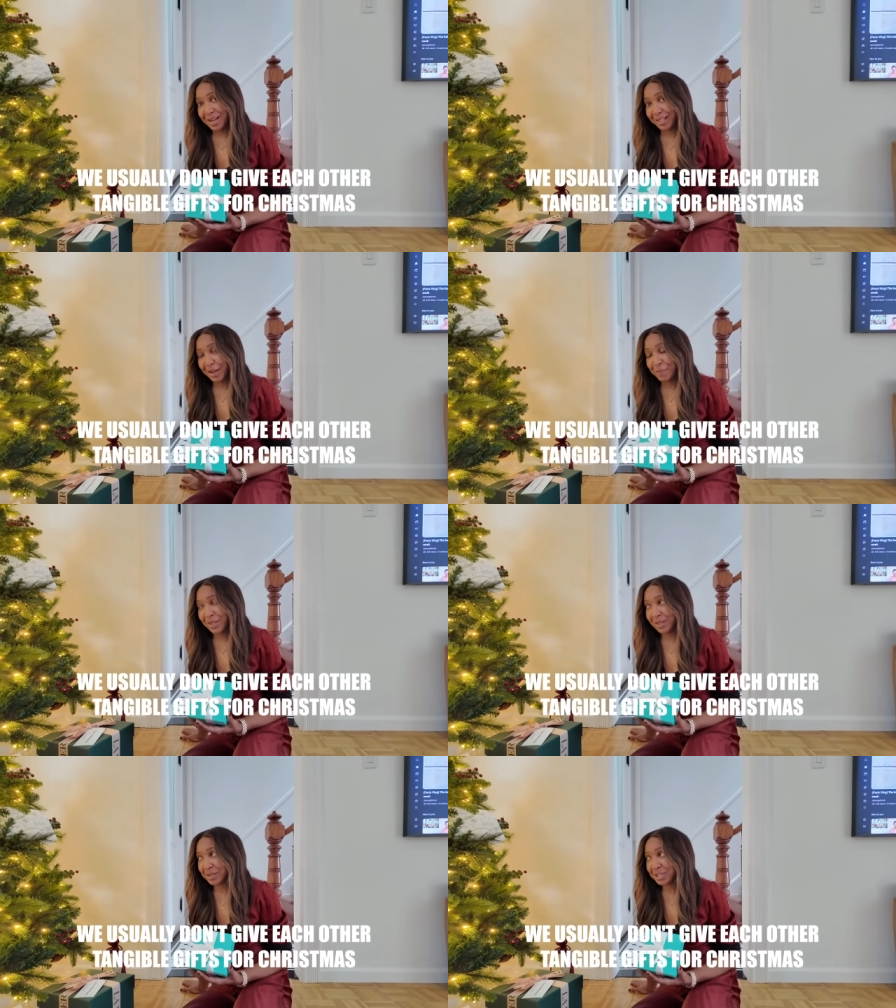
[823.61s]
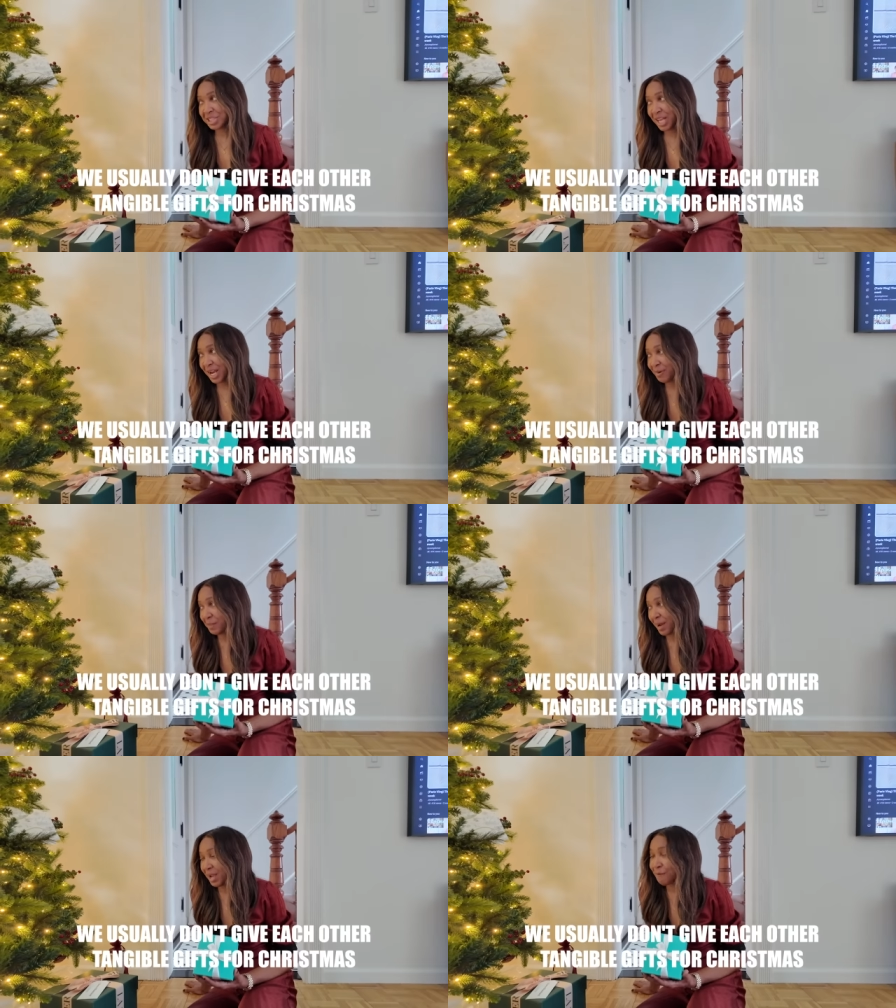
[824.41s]
And I've been tearing
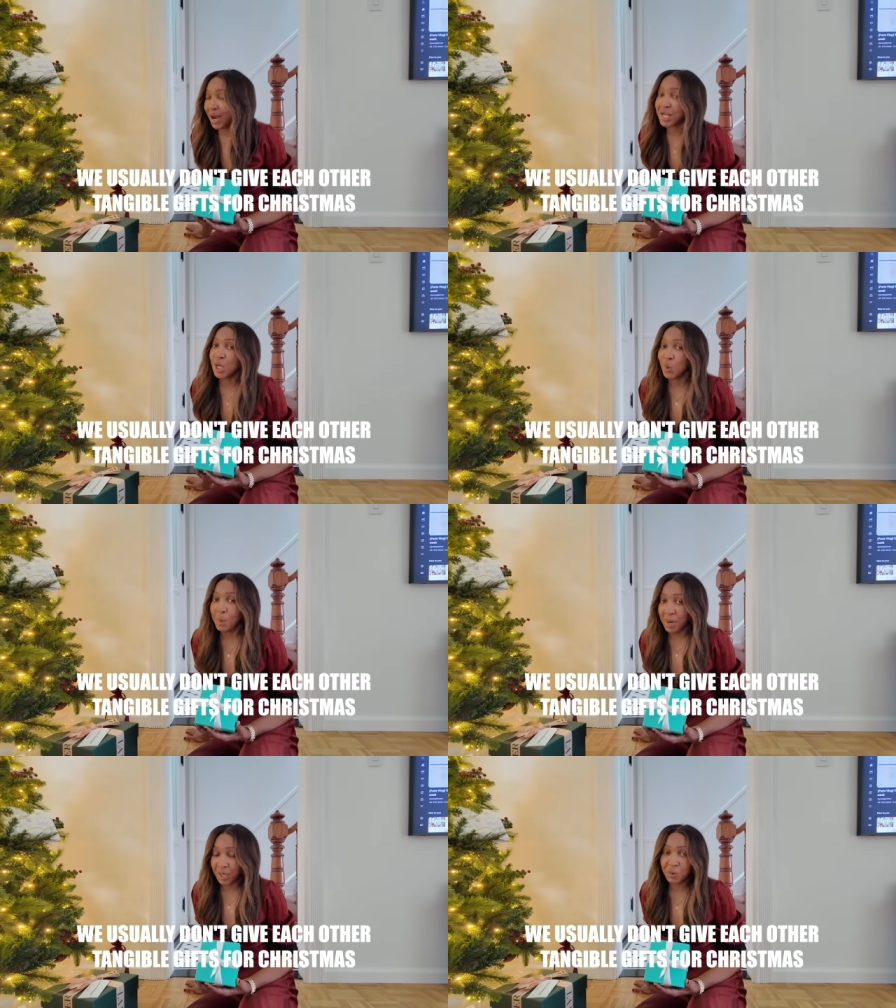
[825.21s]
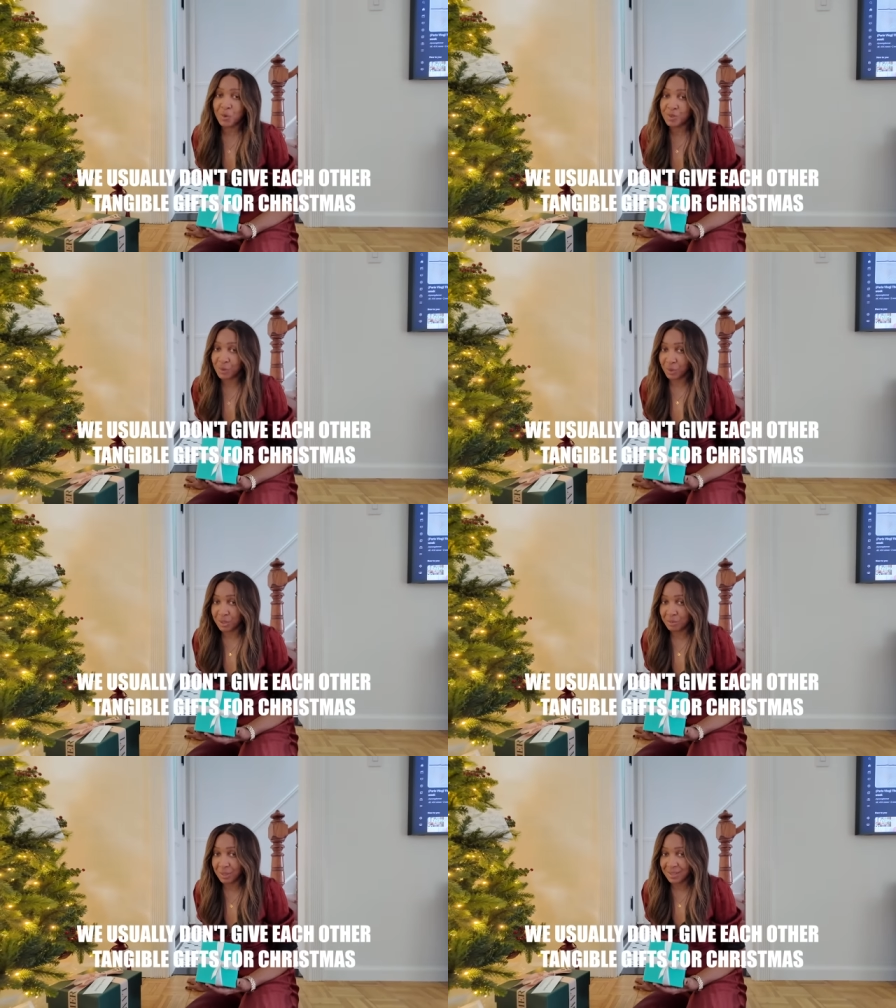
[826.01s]
my... In fact, I know what Michael wants for
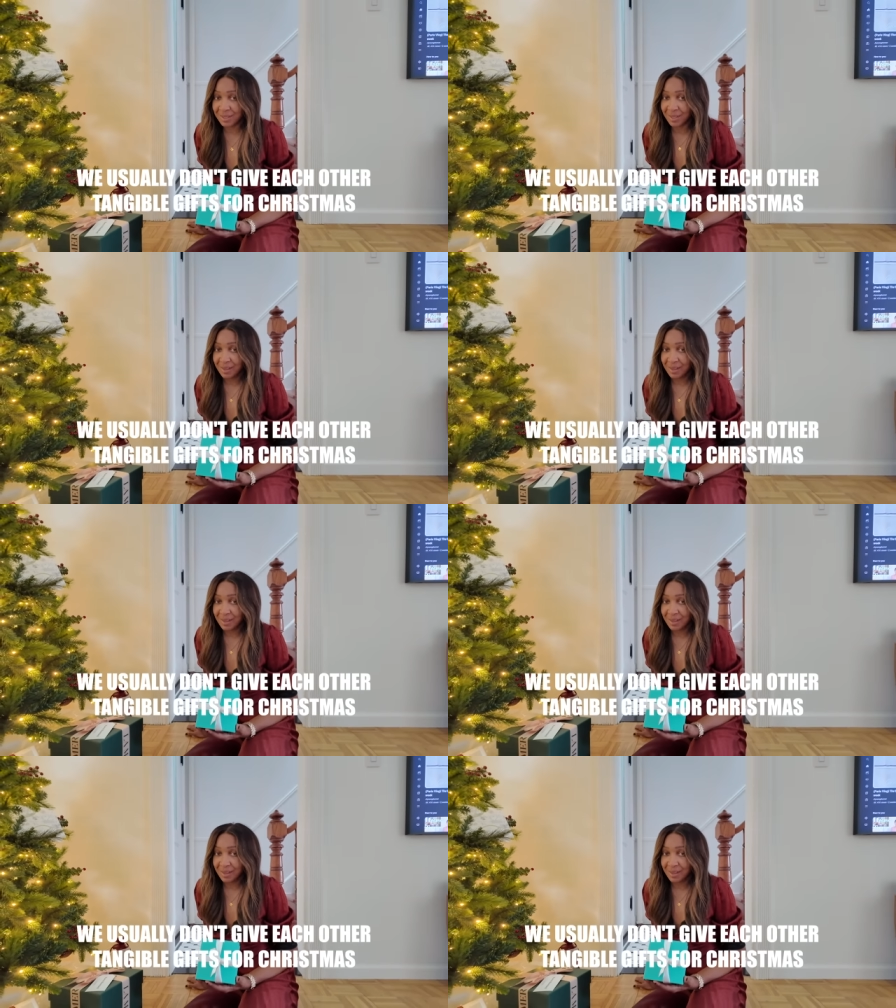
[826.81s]
Christmas.